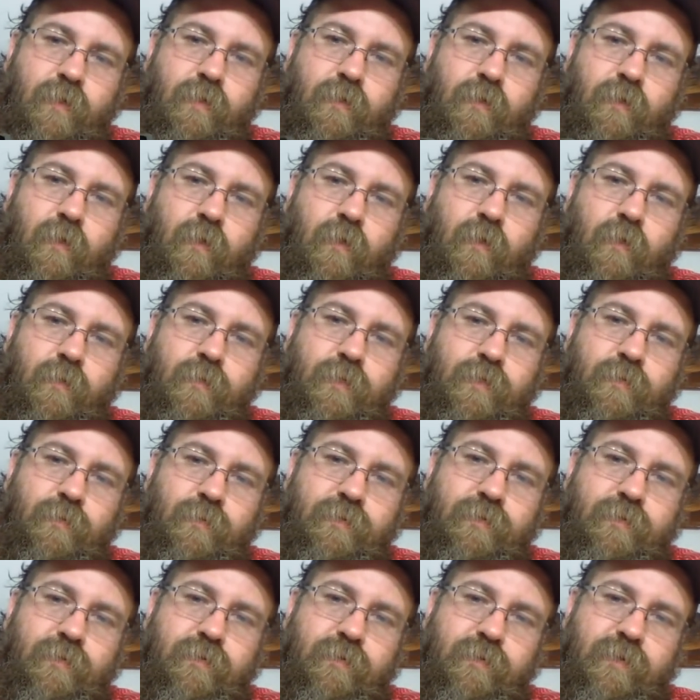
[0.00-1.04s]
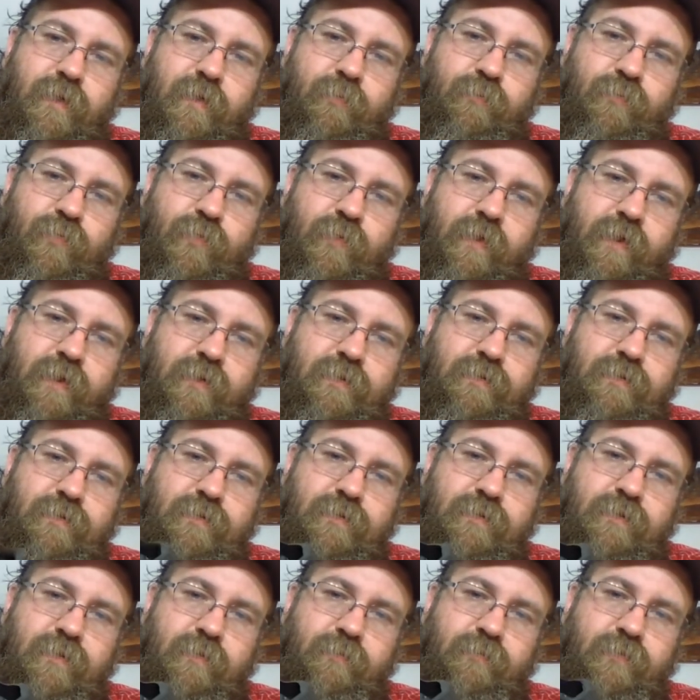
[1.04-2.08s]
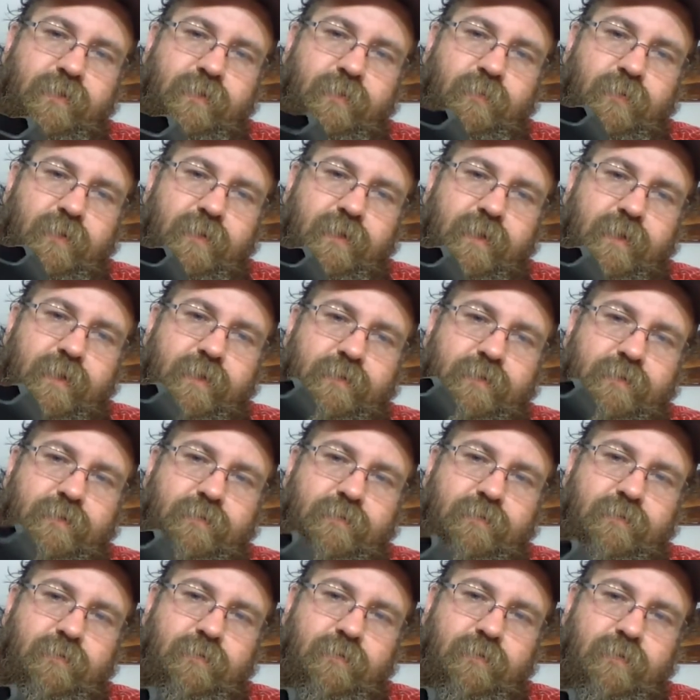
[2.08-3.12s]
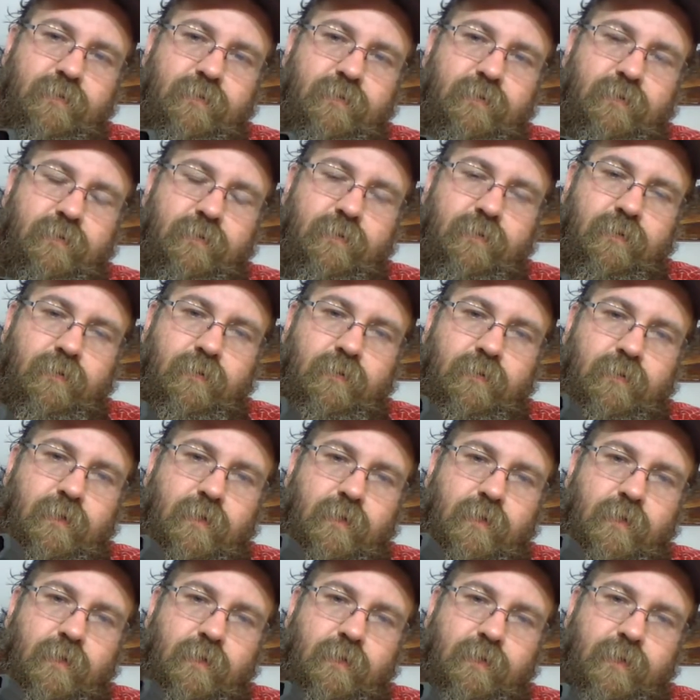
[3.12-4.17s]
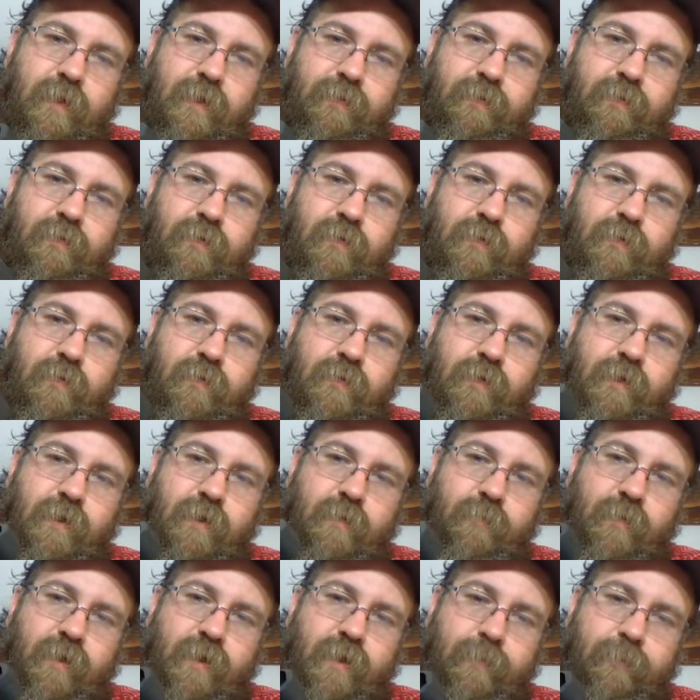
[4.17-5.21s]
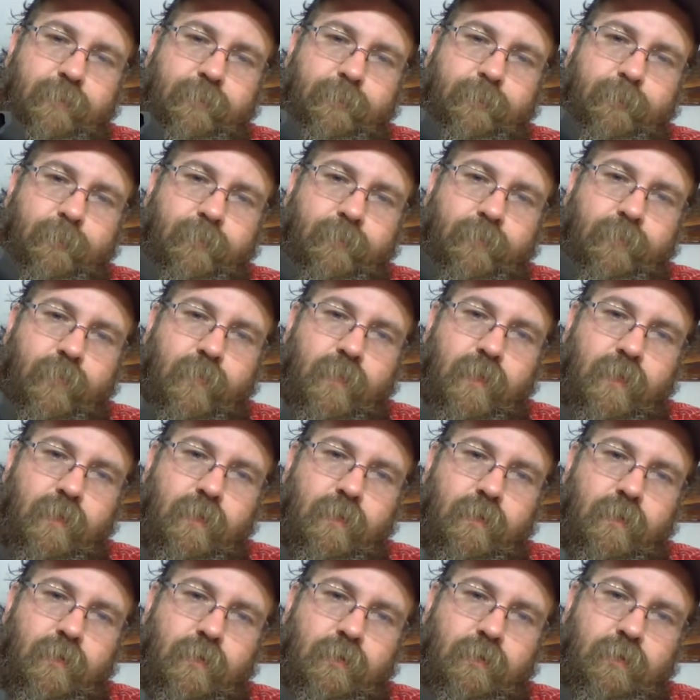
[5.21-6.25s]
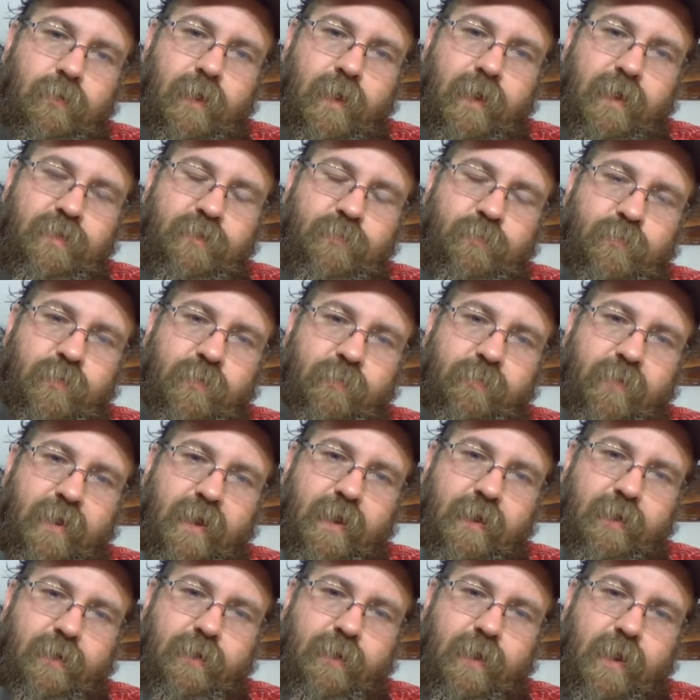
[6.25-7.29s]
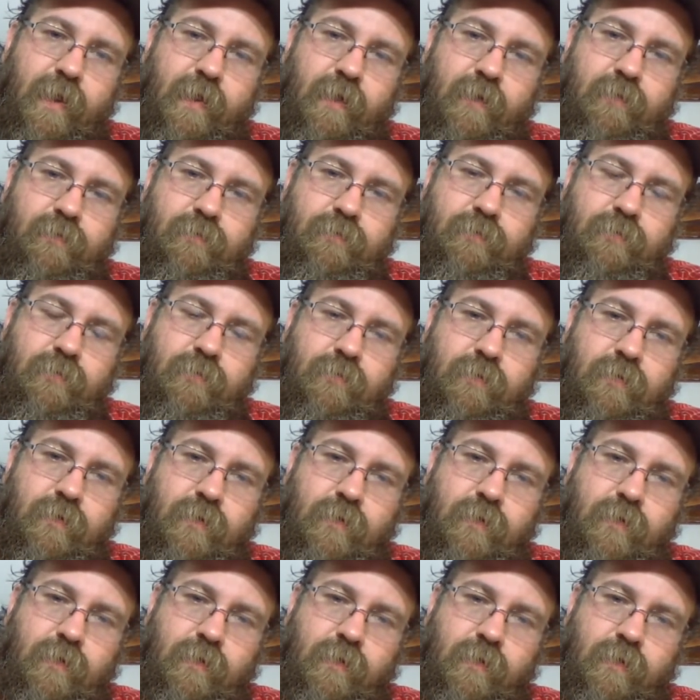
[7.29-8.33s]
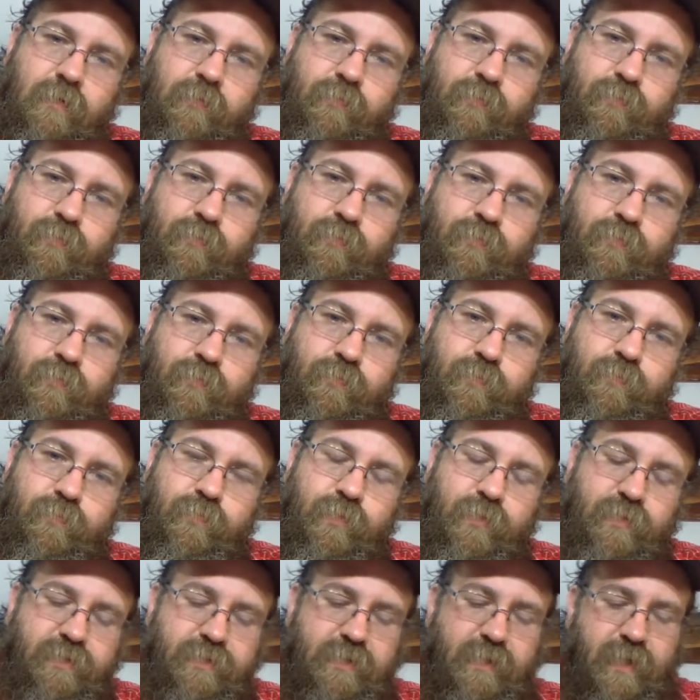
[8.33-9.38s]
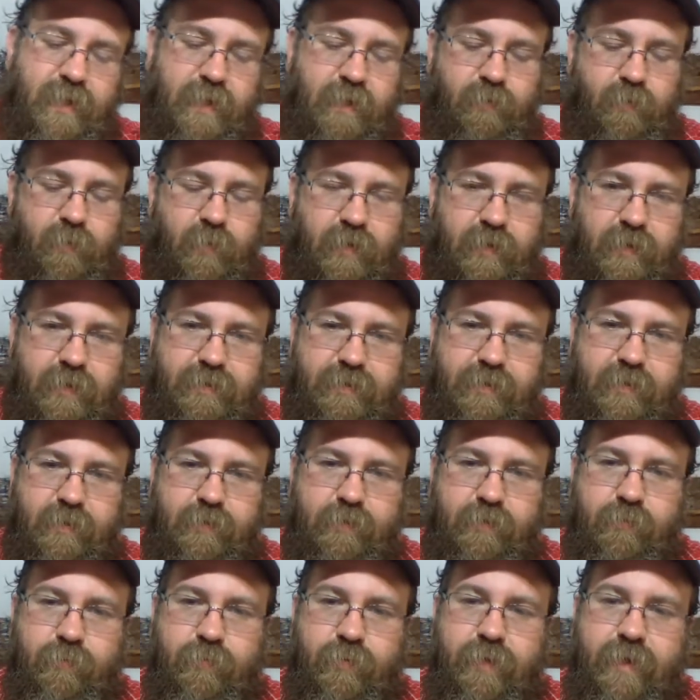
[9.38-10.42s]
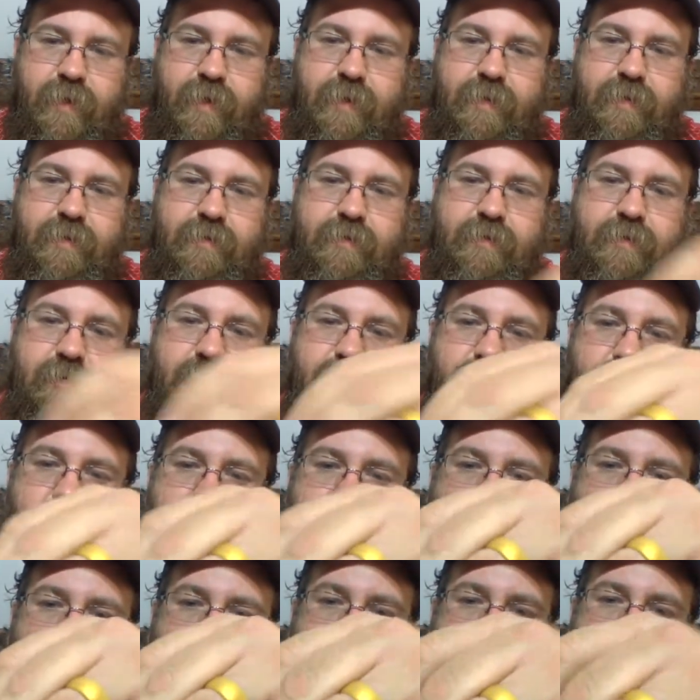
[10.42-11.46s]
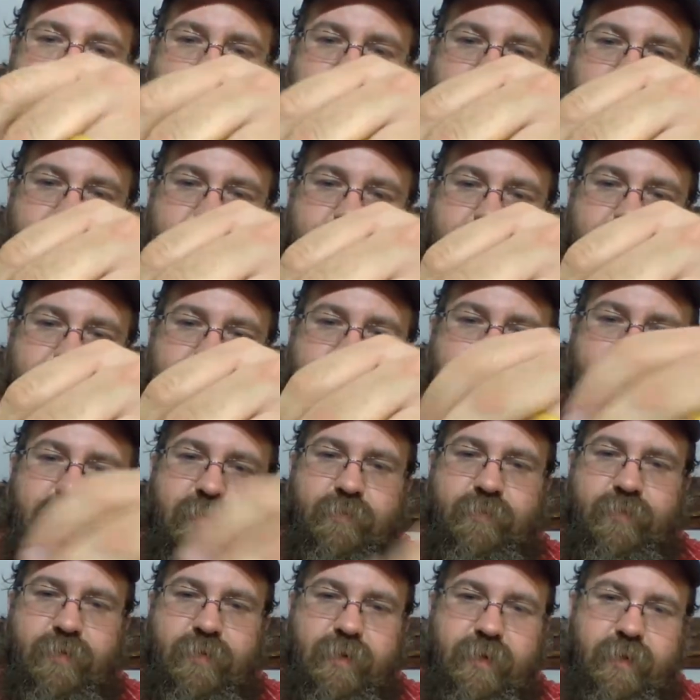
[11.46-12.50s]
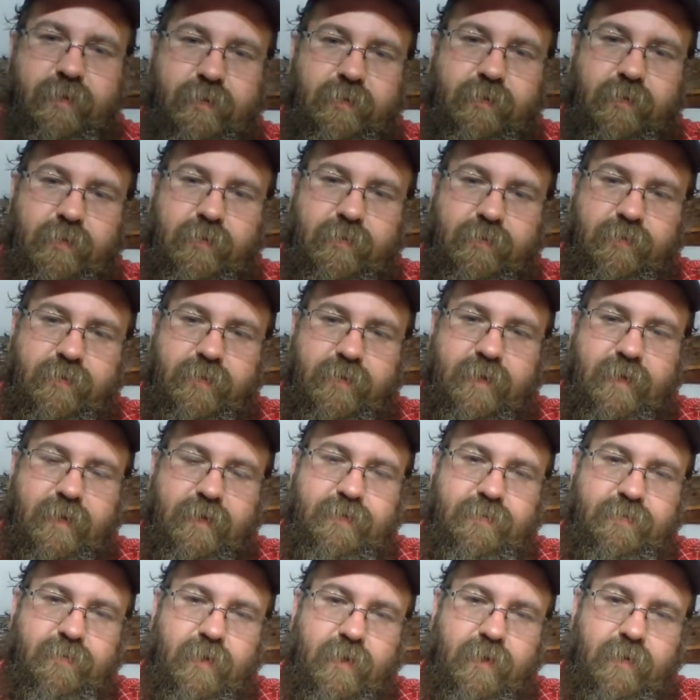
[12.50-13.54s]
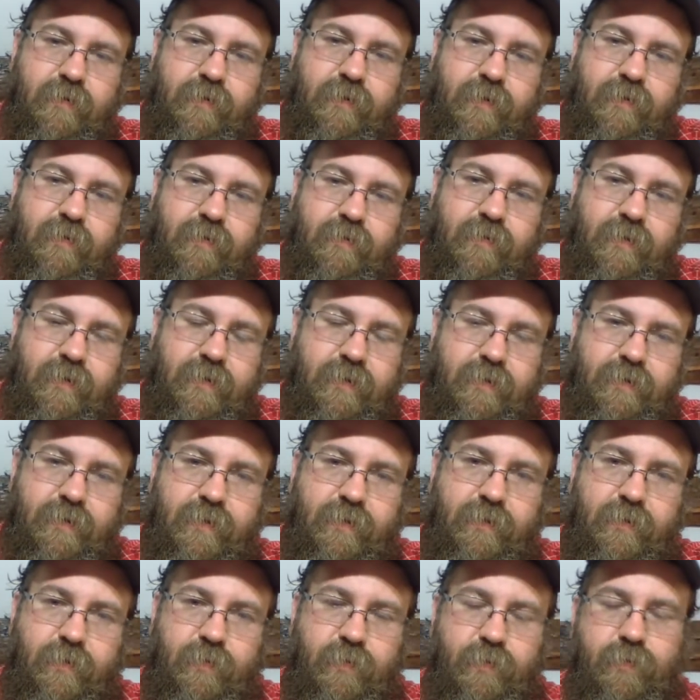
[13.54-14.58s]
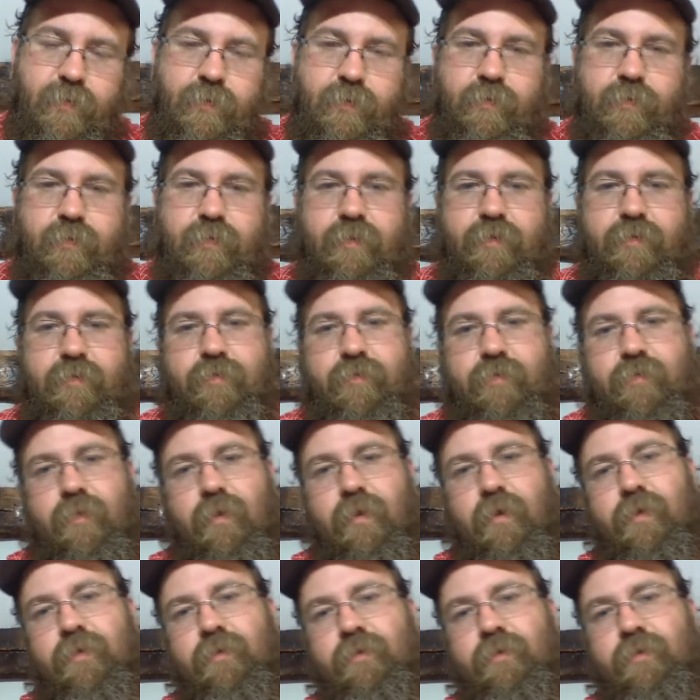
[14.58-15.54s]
All you will do at that point is just simply release, let the loader come up, clasp it back down, push down while it's held in place, and you're just going to simply load the next round, and you're going to continue to do this.